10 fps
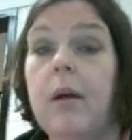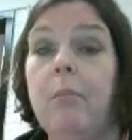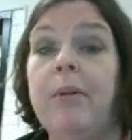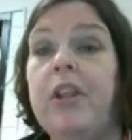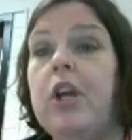but
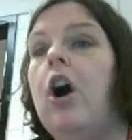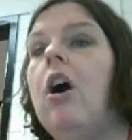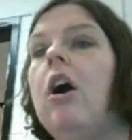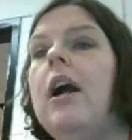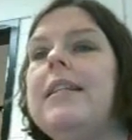the R
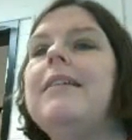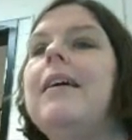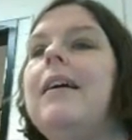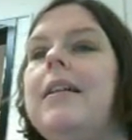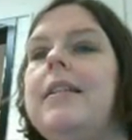is a
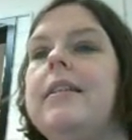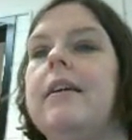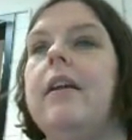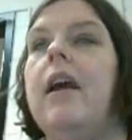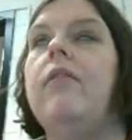constant,
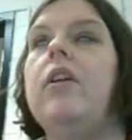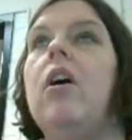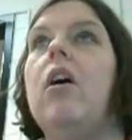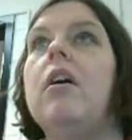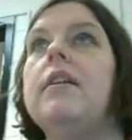and the
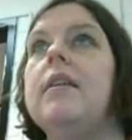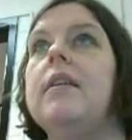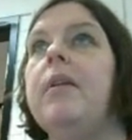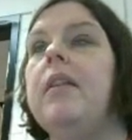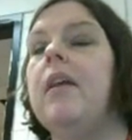R is
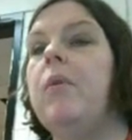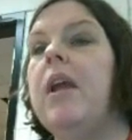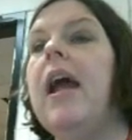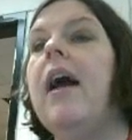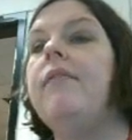something that we
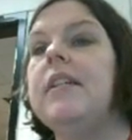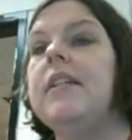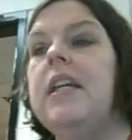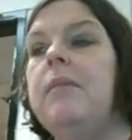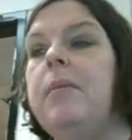have to
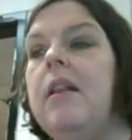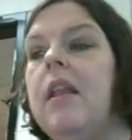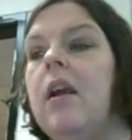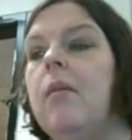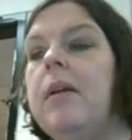keep in there
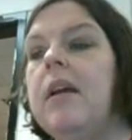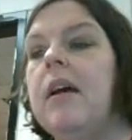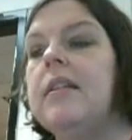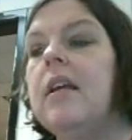because